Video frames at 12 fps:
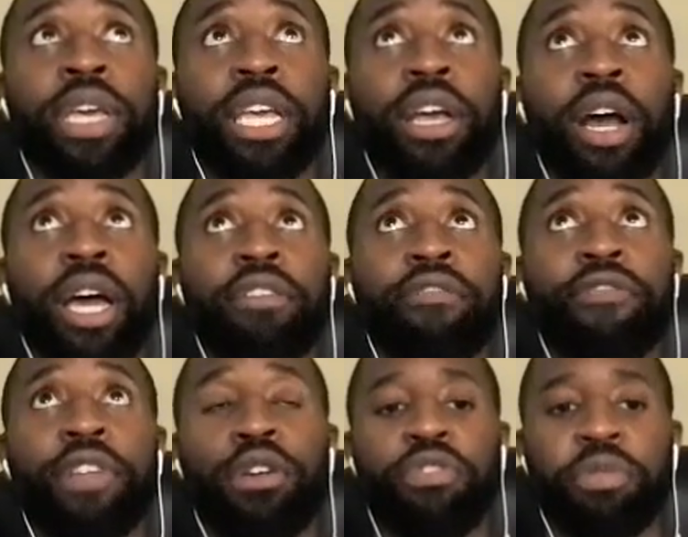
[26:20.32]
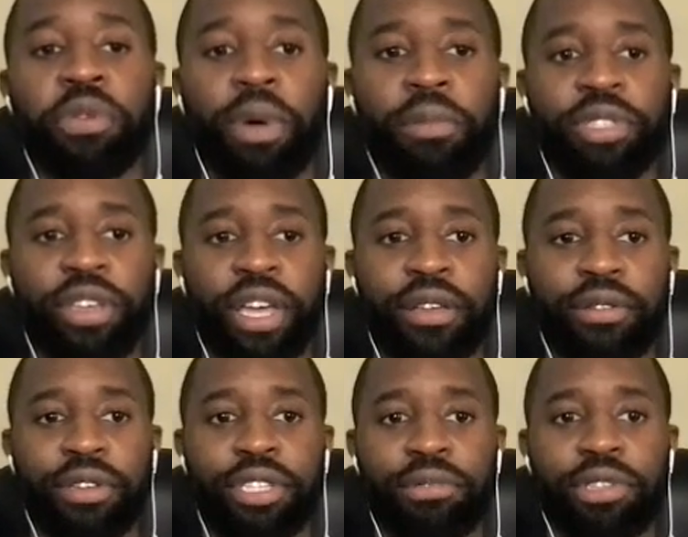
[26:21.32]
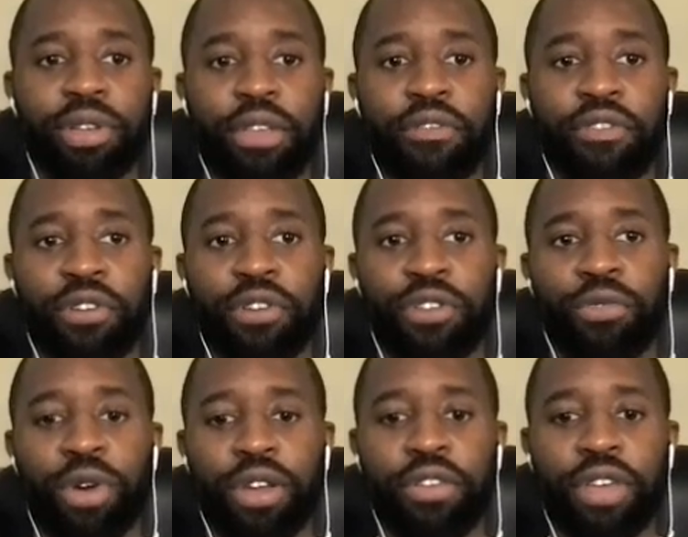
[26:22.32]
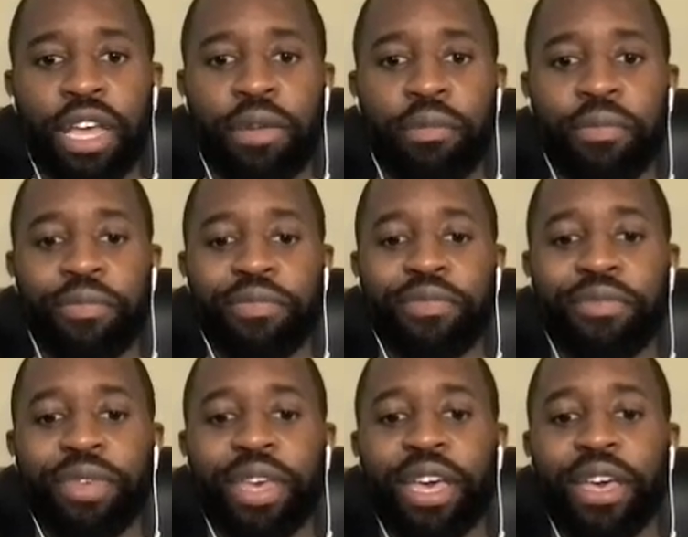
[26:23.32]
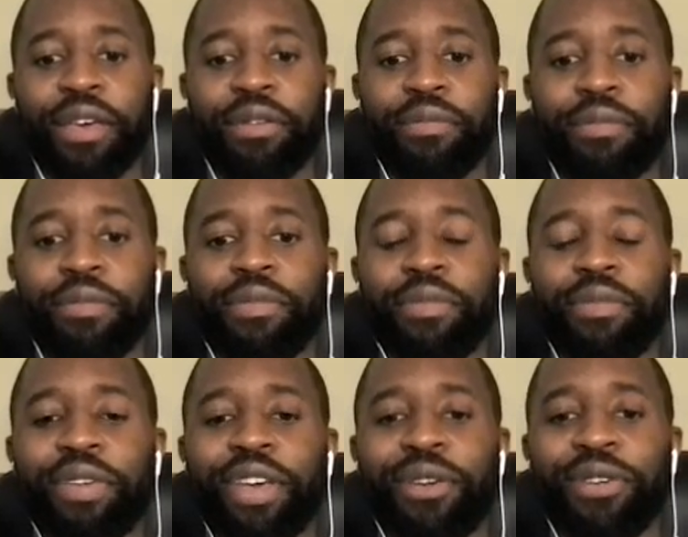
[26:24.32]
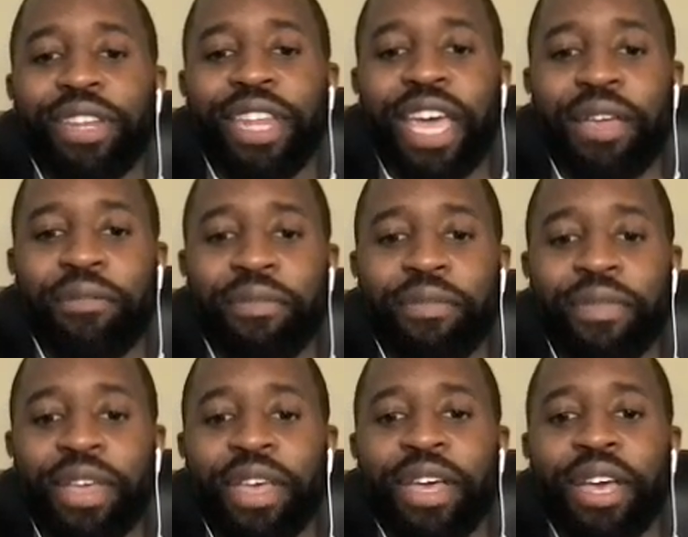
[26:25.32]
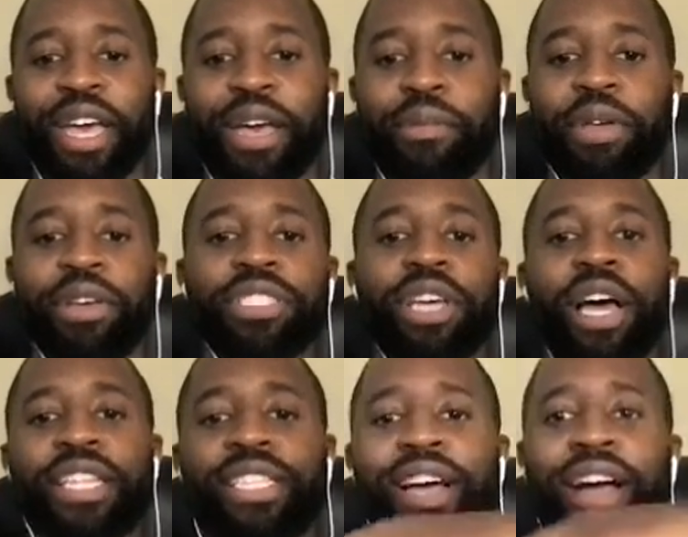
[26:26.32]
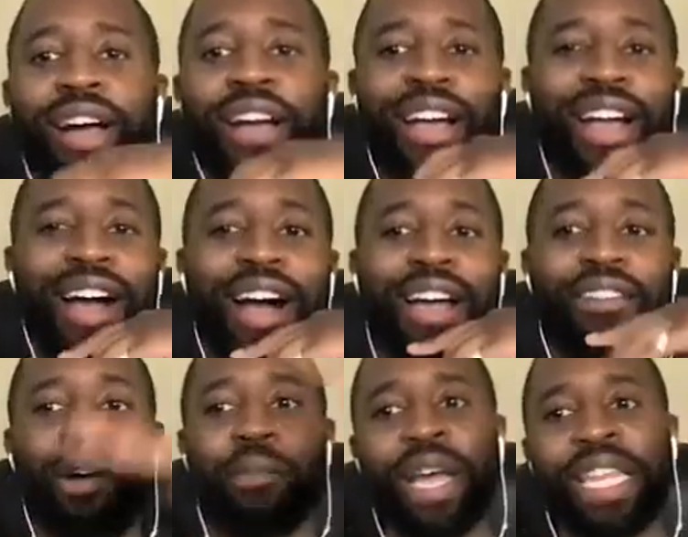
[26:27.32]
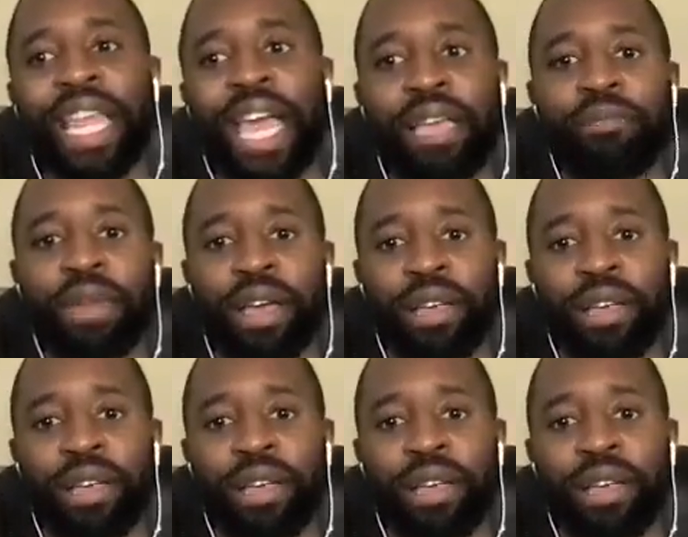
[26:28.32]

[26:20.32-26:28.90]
it kind of flowed from the website because I was looking for a good one, um, uh, a good name, uh, because I I got my name